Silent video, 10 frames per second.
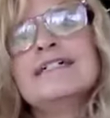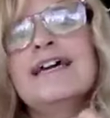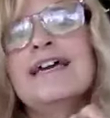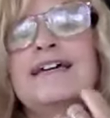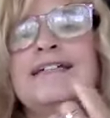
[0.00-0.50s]

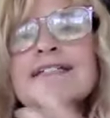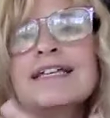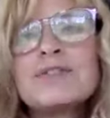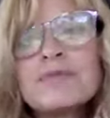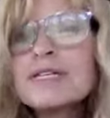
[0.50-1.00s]
and
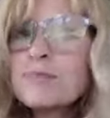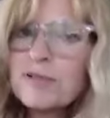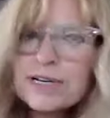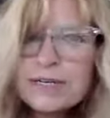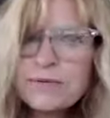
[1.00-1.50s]
it's really
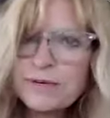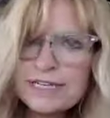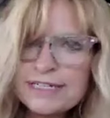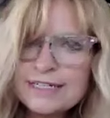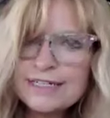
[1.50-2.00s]
pretty
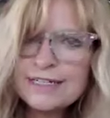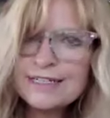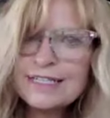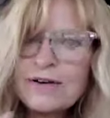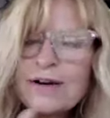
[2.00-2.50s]
wood.
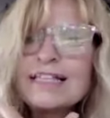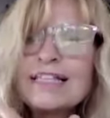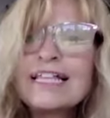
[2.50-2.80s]
So I'm I